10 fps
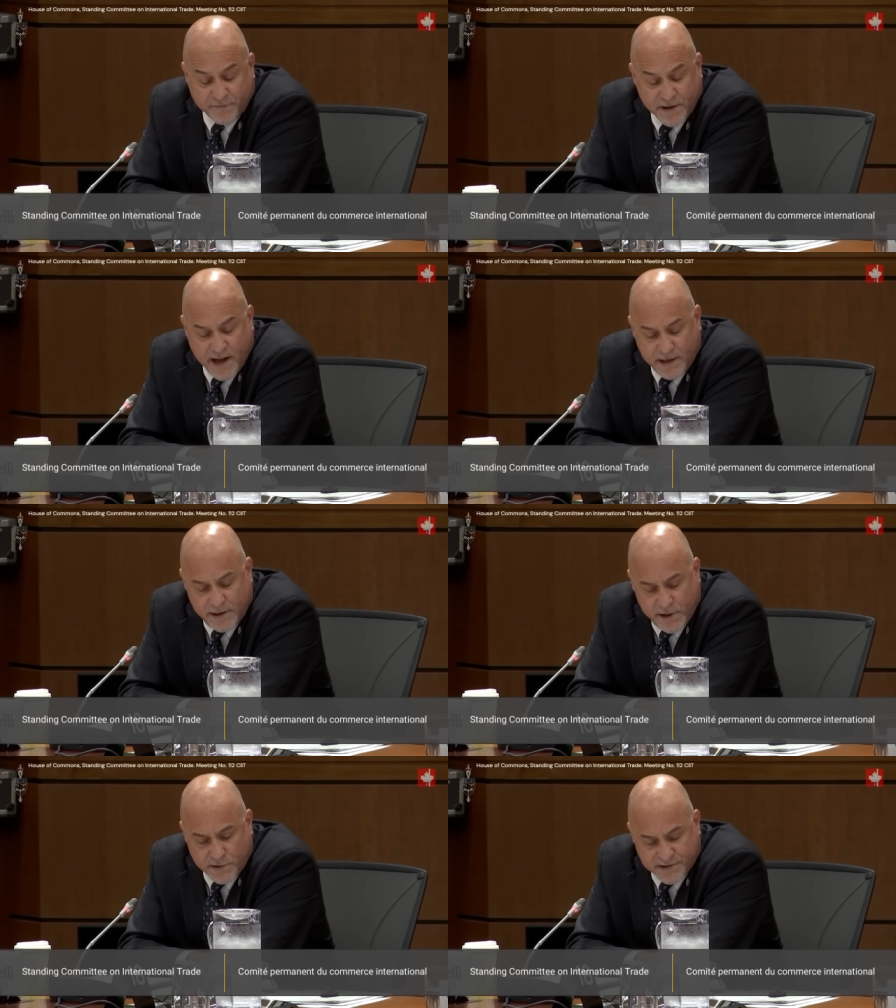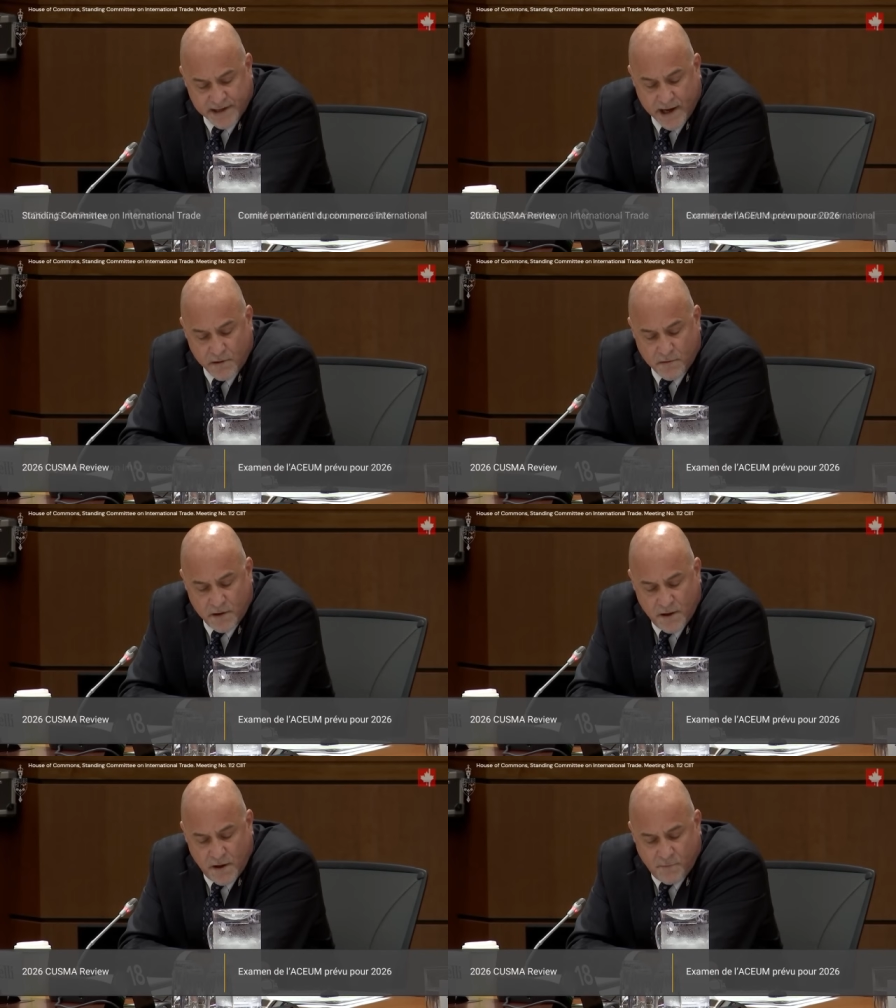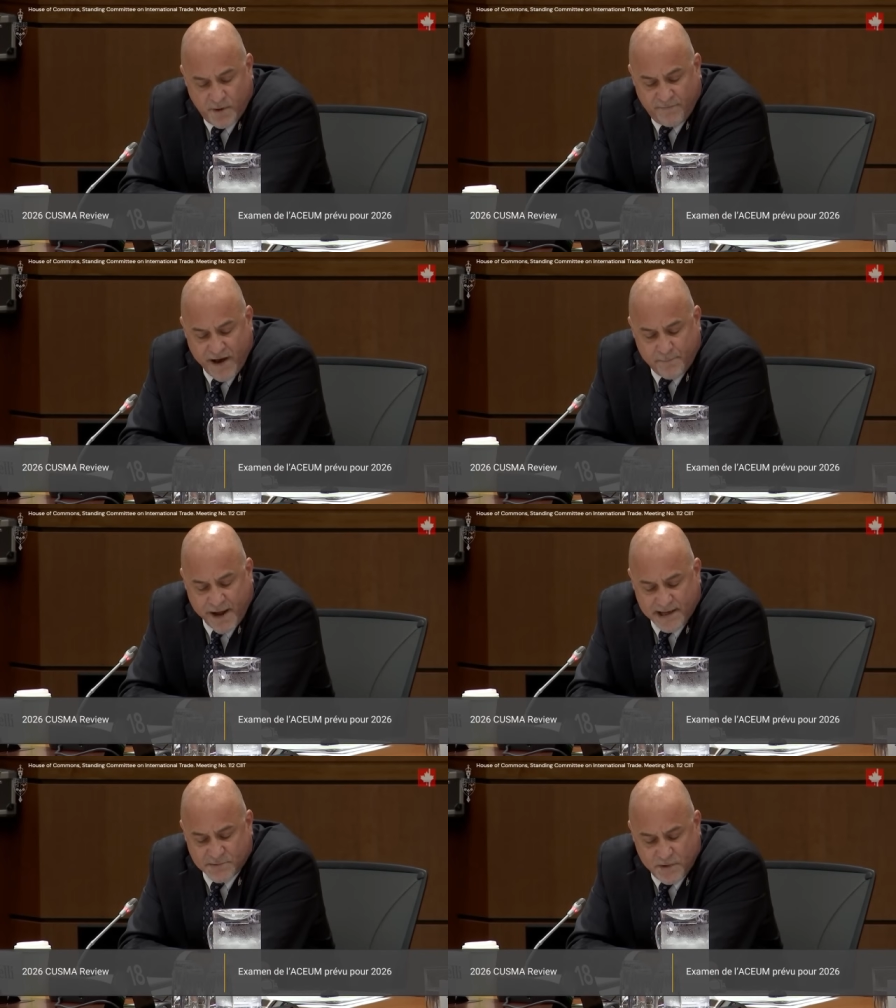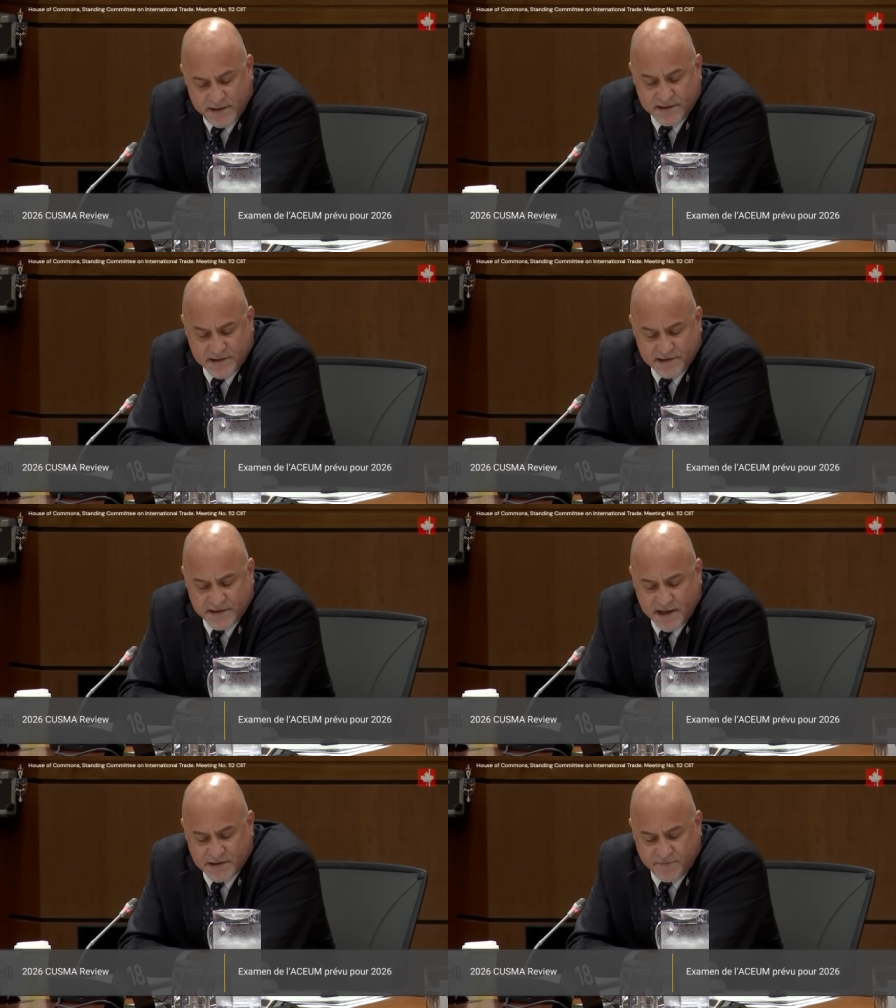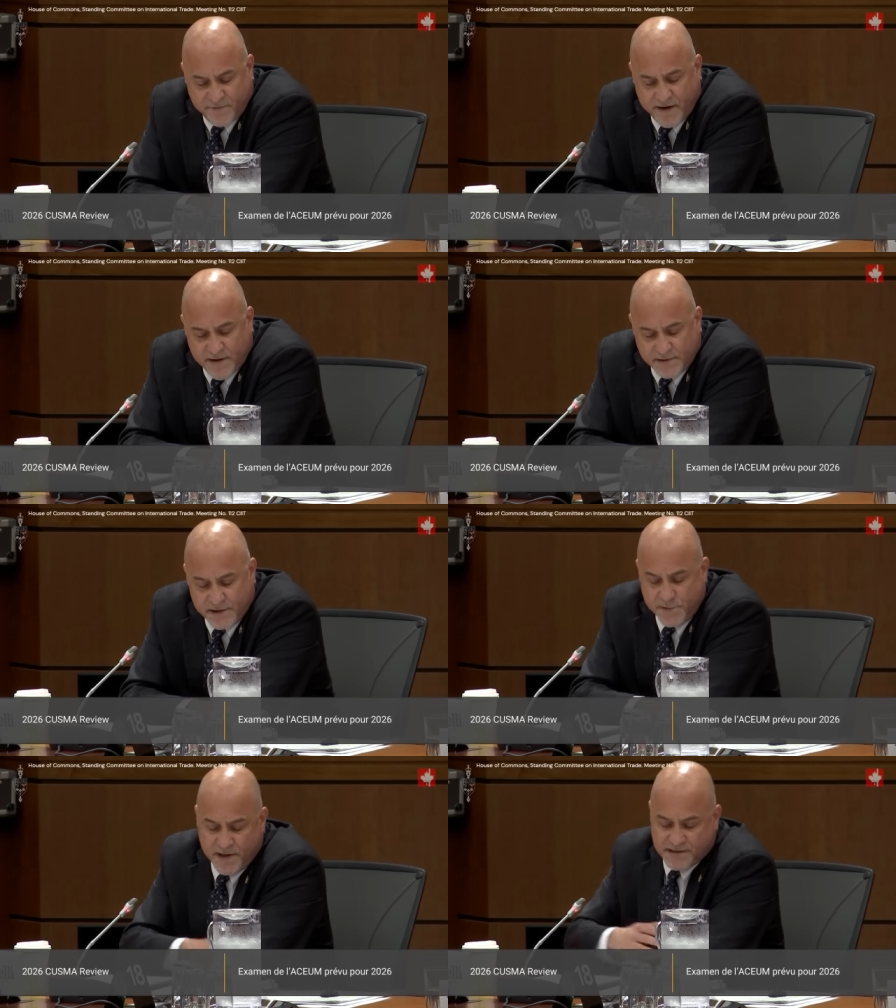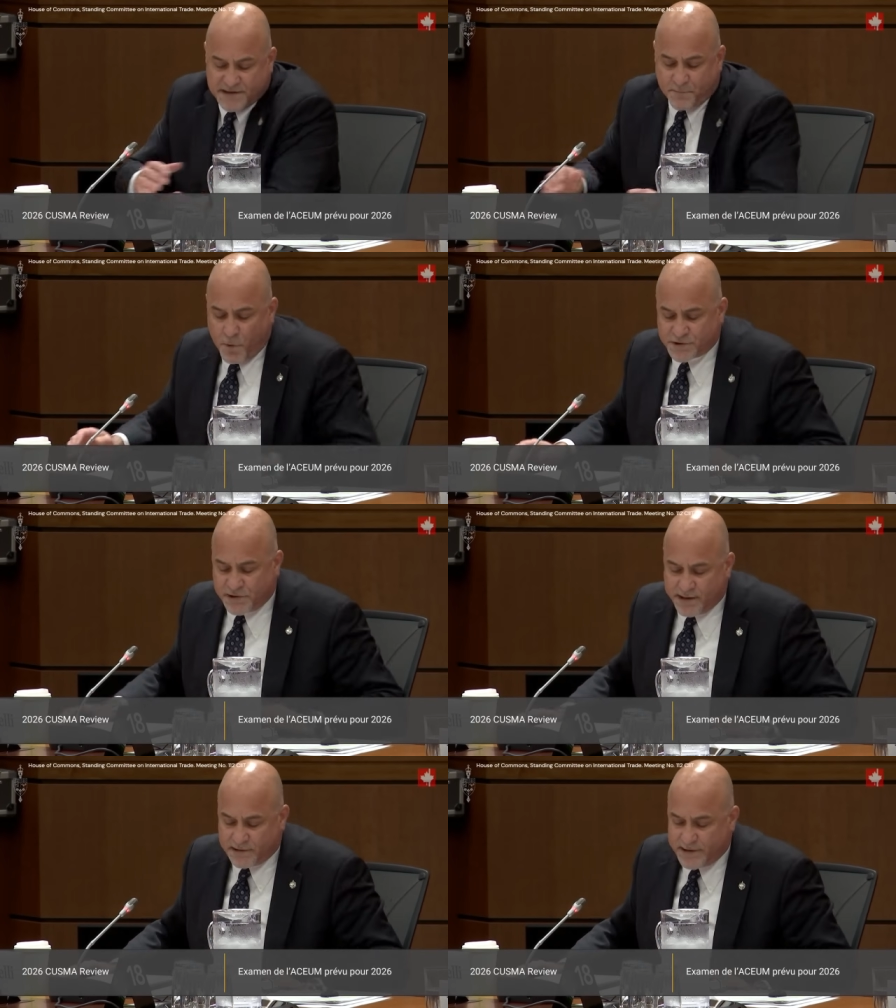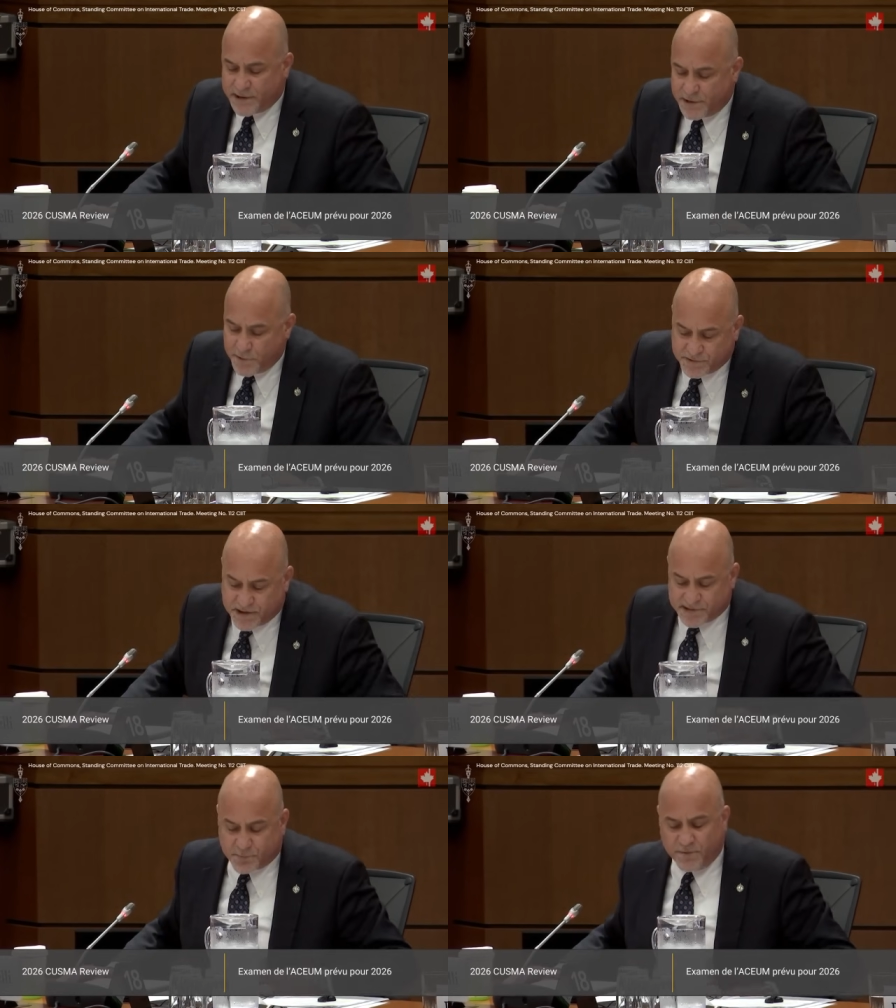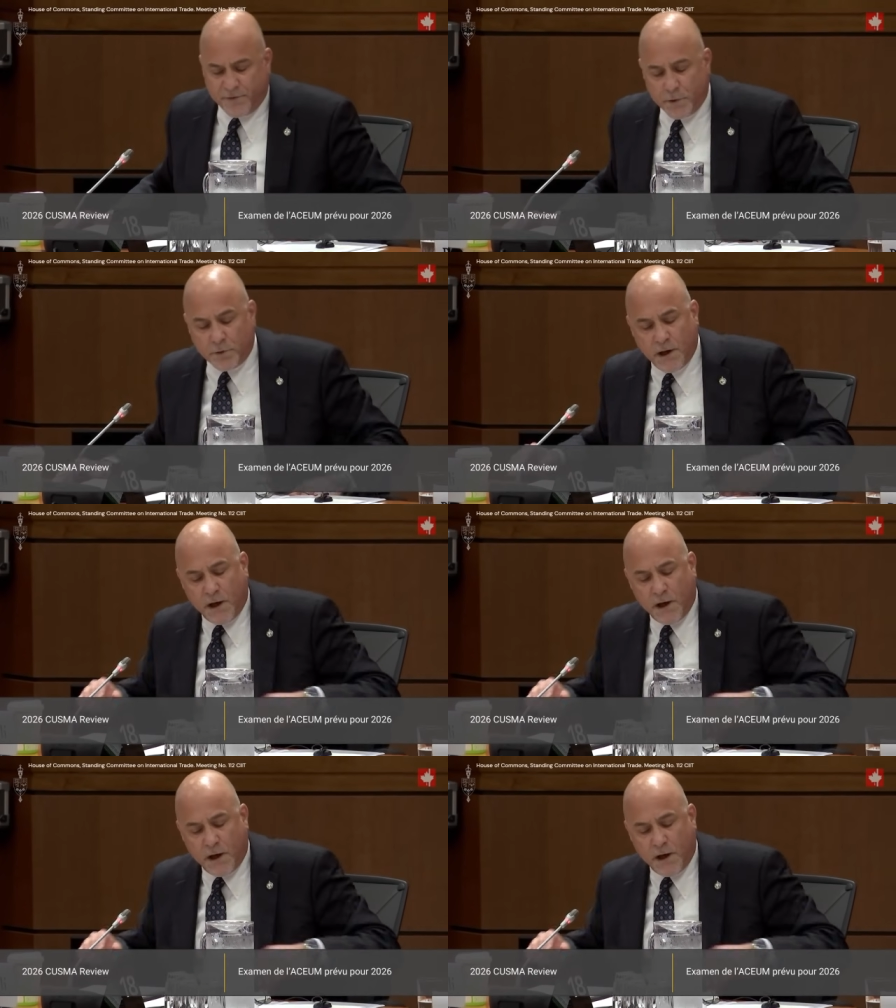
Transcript: for nine years now. We've had past witnesses testify that the U S is most likely to use this review